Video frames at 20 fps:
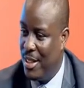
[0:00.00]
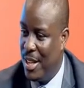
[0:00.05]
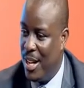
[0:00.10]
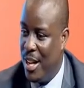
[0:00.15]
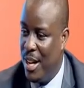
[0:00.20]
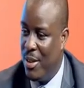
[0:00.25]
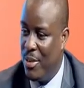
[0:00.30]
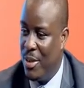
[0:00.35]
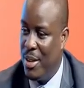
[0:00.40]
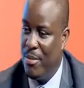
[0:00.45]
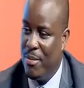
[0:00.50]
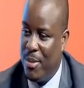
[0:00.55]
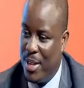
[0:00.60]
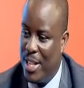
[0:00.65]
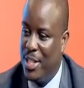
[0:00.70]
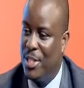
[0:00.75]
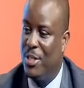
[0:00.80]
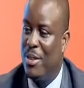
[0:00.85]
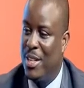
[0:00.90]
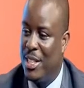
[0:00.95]
However,
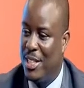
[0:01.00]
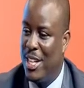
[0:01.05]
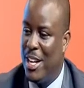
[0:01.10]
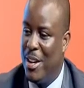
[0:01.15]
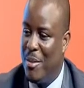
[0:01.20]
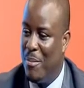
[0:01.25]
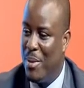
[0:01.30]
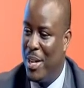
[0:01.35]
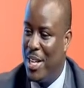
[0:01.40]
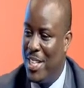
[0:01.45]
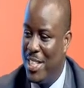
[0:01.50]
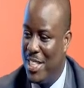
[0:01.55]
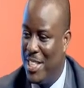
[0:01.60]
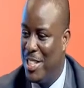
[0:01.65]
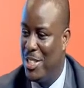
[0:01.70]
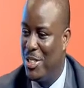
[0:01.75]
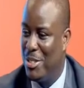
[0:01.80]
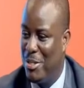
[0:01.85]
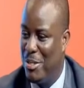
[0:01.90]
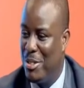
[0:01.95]
the insurance company's
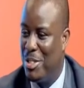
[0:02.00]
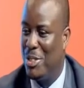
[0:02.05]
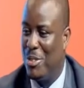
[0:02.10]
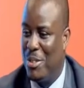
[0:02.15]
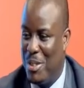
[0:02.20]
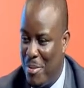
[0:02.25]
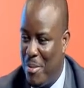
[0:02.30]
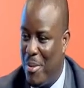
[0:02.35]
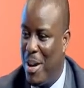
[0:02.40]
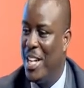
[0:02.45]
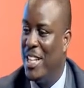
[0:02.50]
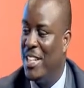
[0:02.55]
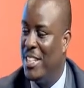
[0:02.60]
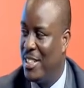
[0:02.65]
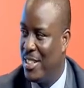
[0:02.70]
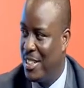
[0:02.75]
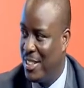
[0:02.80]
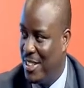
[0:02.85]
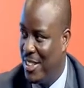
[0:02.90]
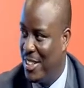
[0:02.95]
discretion
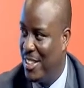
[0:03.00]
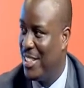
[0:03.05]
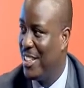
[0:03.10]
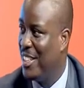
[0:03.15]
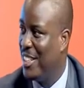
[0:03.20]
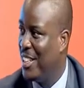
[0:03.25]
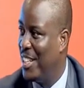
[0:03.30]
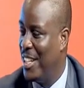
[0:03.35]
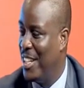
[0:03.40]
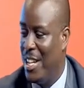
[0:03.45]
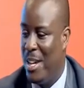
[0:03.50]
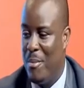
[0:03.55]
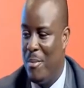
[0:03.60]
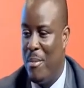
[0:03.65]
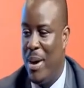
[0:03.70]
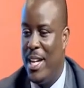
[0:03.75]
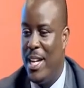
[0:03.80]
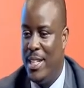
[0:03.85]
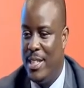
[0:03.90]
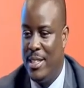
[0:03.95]
might. They
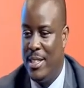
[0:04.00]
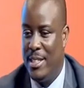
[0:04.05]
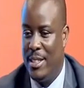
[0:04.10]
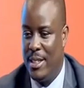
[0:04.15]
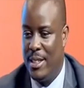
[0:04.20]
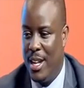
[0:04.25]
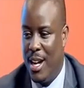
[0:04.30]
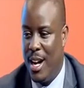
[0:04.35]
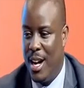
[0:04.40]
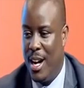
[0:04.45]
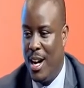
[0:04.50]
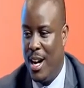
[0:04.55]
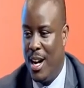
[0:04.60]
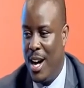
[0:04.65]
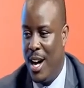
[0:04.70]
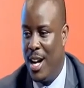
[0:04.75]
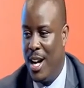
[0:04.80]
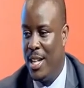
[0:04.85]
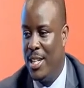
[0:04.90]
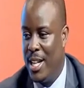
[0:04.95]
might
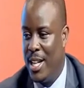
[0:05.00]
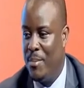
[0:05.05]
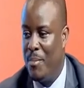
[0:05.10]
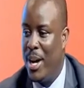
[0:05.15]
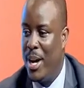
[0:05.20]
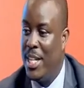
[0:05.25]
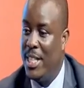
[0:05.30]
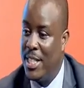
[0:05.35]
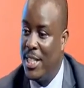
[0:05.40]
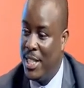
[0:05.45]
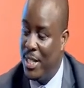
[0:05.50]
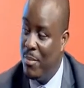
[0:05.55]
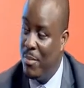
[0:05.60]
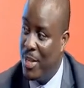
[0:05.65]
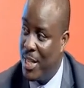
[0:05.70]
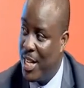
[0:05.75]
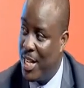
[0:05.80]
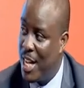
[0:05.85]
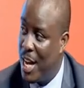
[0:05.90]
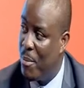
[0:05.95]

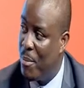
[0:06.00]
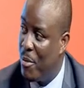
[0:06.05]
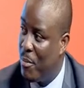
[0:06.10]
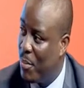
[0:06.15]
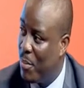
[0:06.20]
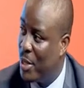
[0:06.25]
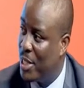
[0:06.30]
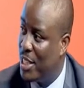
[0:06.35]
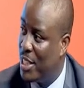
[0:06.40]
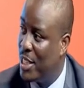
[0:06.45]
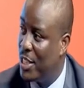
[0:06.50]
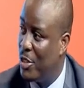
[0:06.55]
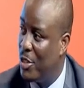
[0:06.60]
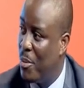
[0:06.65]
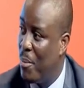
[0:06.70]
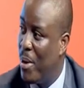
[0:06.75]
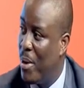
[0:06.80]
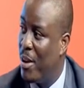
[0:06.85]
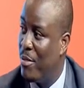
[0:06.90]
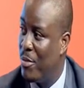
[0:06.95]
limit the number of policies
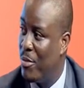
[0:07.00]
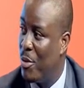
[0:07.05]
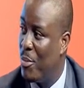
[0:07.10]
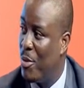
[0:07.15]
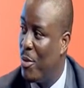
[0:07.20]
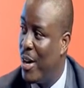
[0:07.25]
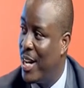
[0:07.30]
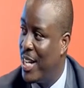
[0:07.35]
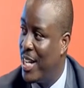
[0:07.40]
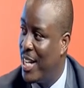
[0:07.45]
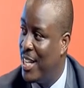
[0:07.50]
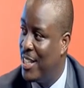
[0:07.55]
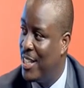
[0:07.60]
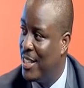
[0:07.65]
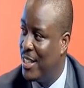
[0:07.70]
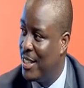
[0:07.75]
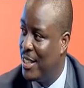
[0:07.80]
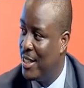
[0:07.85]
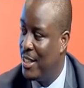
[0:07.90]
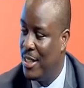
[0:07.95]
you buy from one
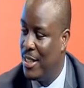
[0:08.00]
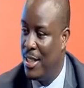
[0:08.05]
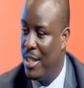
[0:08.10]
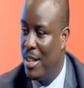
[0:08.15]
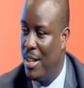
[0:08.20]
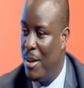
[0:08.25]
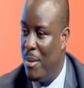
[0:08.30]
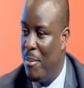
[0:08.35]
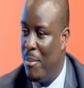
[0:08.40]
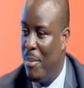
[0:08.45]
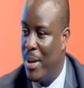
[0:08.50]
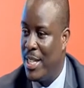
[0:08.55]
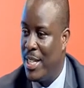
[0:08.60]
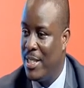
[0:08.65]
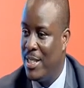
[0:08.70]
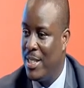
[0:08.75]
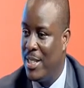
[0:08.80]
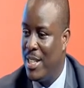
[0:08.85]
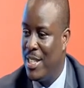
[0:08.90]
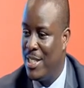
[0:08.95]
entity,
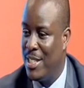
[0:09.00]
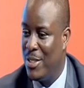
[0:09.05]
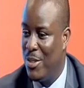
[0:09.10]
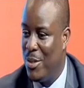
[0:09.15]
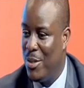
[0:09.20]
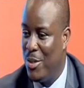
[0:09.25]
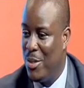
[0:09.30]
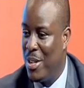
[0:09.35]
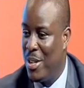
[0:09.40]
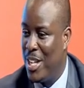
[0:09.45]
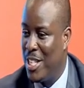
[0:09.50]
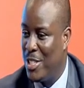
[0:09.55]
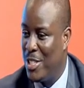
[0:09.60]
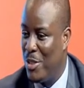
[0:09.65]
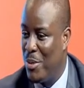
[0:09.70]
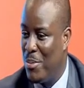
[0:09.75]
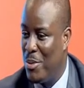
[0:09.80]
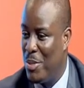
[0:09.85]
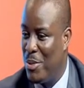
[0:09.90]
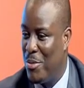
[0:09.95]
but there is no law that
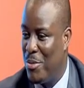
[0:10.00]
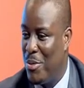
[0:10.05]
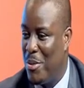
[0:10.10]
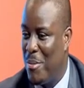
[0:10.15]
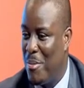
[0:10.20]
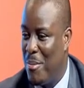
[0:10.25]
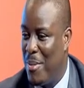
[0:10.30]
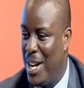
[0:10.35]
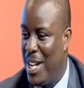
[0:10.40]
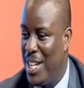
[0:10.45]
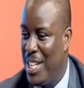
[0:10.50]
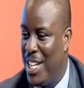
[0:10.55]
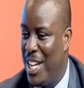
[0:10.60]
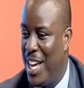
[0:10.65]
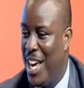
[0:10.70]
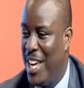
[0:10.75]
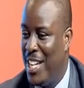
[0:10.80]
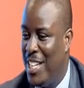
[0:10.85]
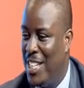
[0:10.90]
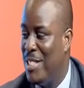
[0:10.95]
stops you from buying
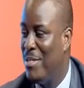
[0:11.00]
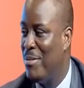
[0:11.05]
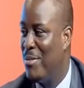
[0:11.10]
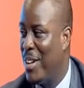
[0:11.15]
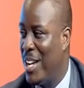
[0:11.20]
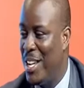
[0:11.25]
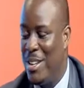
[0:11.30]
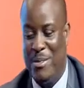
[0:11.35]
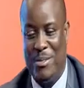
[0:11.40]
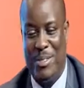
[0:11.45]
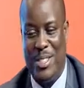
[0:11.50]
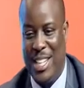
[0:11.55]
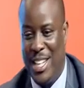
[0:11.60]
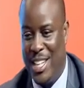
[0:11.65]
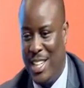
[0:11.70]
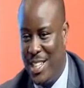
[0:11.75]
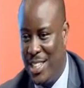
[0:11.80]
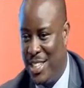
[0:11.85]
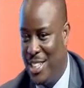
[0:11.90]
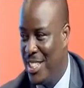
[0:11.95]
8, 5,
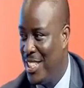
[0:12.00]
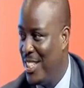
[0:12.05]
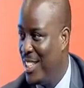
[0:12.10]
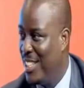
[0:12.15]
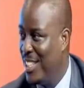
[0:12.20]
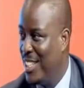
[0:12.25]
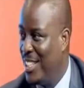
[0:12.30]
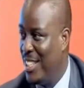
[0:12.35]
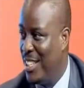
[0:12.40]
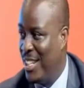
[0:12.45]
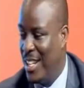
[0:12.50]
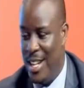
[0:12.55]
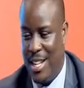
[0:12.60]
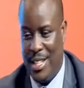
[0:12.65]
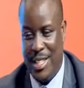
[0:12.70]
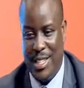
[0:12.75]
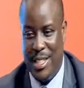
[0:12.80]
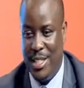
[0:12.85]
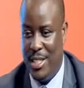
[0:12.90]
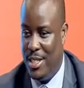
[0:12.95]
10,
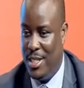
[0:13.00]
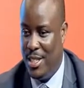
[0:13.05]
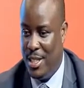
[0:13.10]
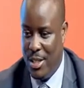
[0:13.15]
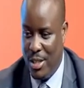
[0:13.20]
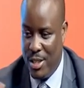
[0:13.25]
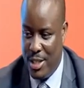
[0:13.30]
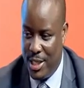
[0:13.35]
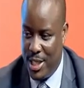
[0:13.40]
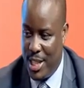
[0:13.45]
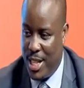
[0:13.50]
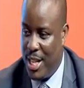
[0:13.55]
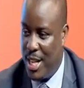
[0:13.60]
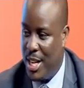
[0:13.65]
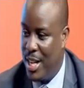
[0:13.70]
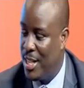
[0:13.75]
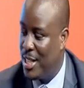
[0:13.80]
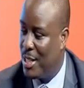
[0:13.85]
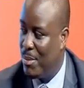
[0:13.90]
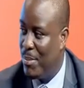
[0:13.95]

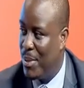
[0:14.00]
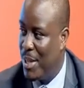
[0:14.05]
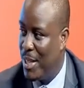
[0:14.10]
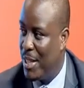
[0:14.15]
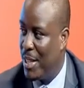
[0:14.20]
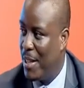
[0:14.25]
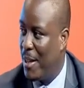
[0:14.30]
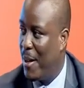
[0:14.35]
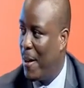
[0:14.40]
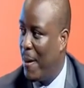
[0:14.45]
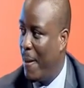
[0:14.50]
generally speaking.